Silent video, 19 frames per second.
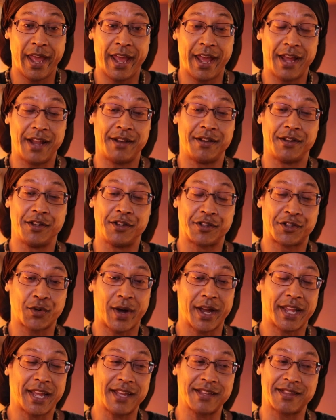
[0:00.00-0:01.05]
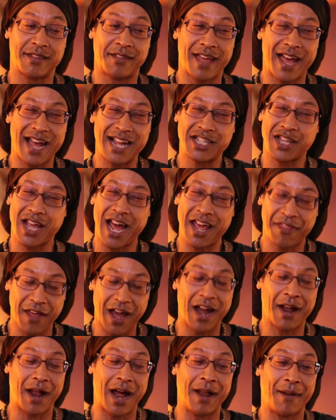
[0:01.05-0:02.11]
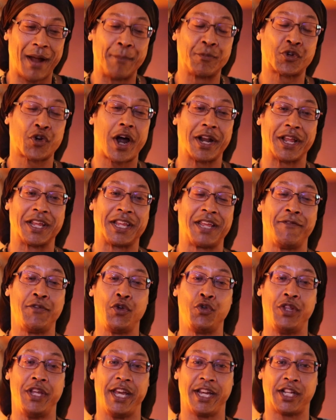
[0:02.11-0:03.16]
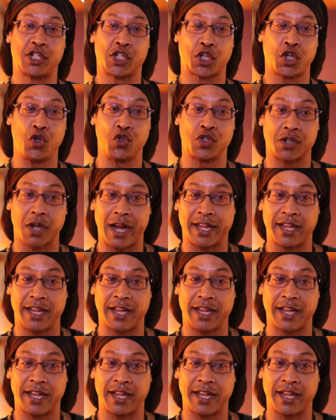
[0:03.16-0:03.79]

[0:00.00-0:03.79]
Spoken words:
And so I guess I'm trying to give you the excuse,